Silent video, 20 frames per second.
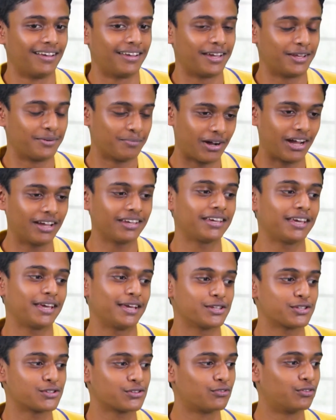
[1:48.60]
In my
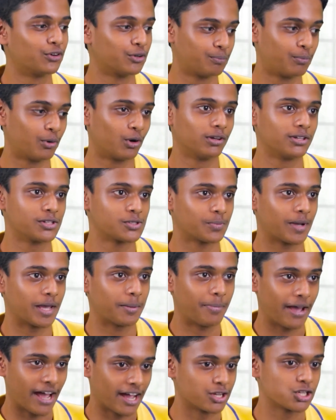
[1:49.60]
case, football is my
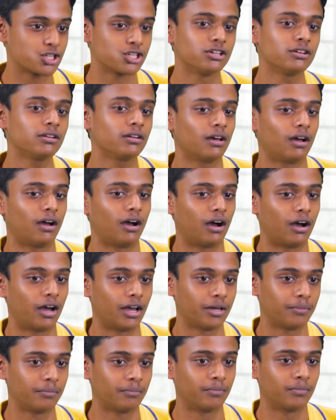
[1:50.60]
passion.
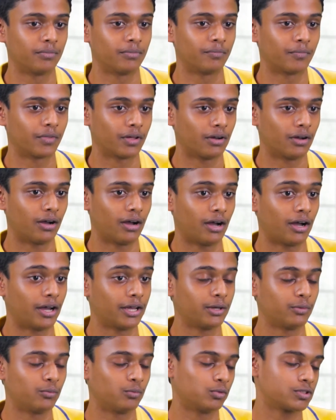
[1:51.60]

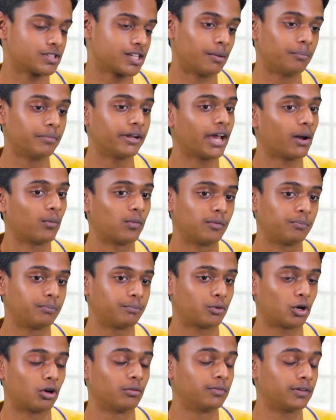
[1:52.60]
Someday I would
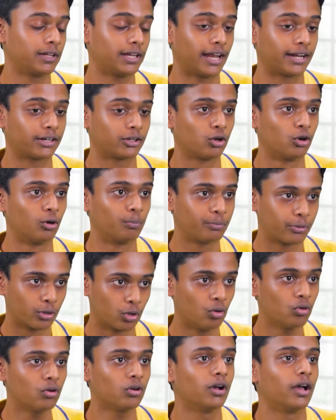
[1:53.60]
probably like to go
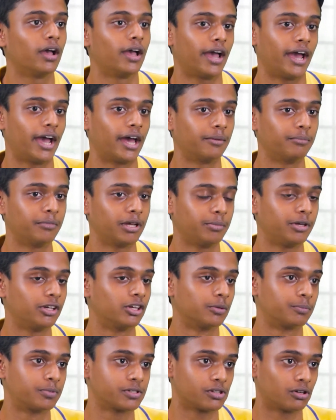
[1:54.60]
pro and maybe
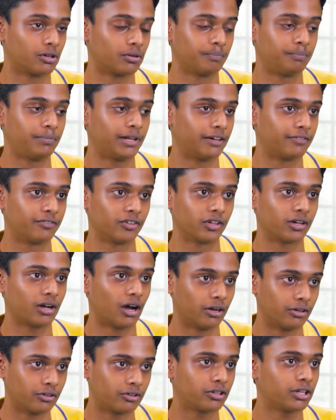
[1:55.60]
play for the
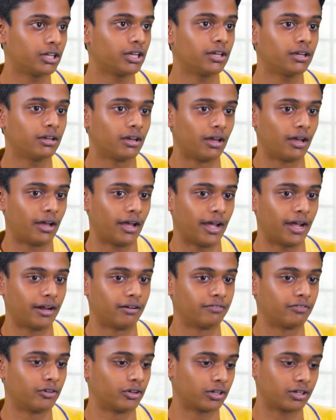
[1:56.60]
country
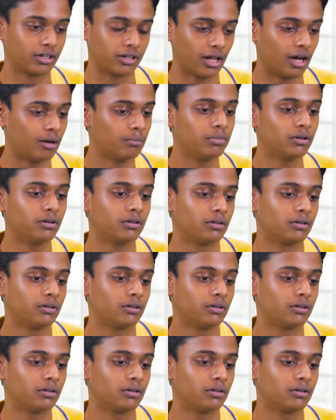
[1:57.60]
and for a club.